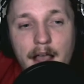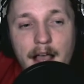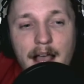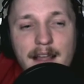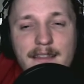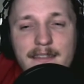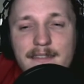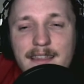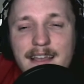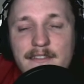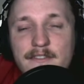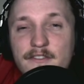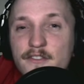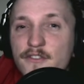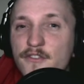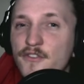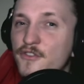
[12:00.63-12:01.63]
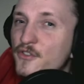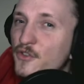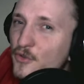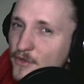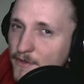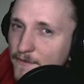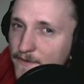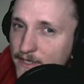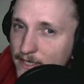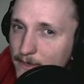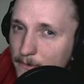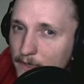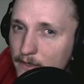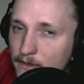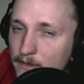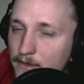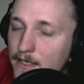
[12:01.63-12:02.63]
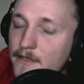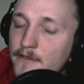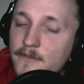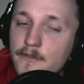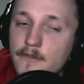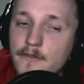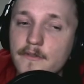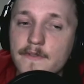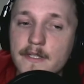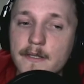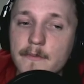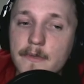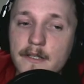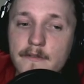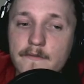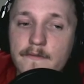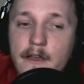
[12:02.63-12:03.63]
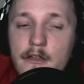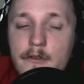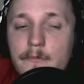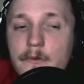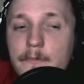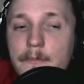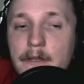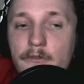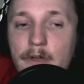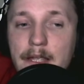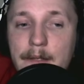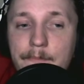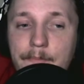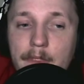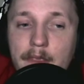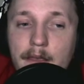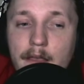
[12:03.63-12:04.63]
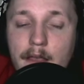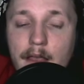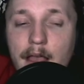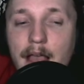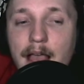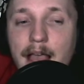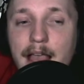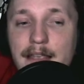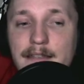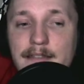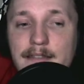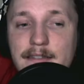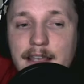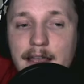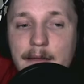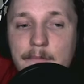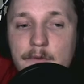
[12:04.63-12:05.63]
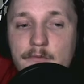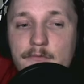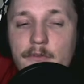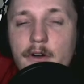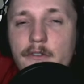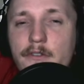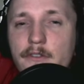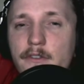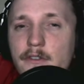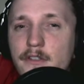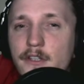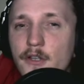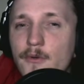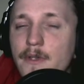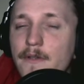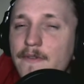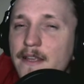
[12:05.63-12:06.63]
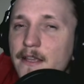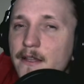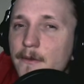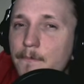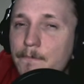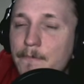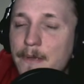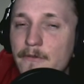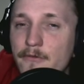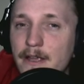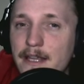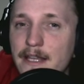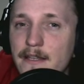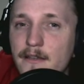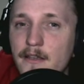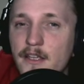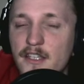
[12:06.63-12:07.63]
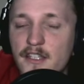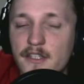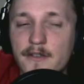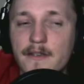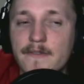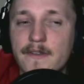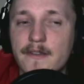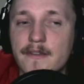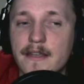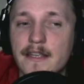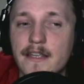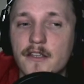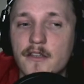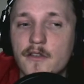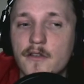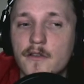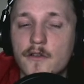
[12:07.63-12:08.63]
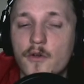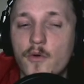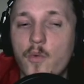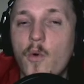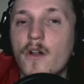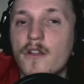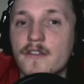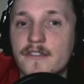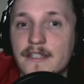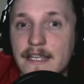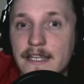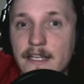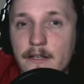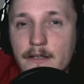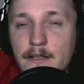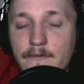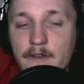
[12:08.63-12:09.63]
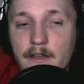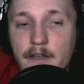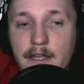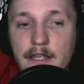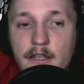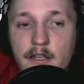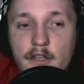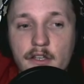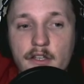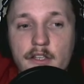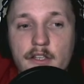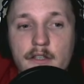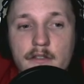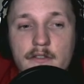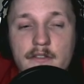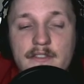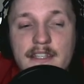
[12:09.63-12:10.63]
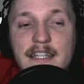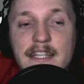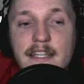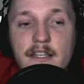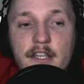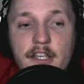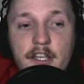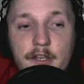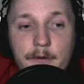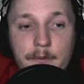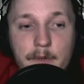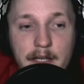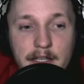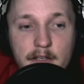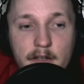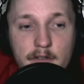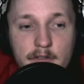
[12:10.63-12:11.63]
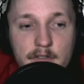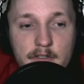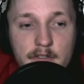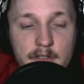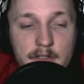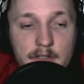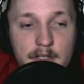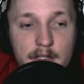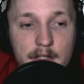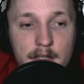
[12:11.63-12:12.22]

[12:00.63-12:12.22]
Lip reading: And that's sort of similar. It's sort of similar to variable bitrate, except rather than you giving it a bitrate, you give it a quality. You give it a CQ, a constant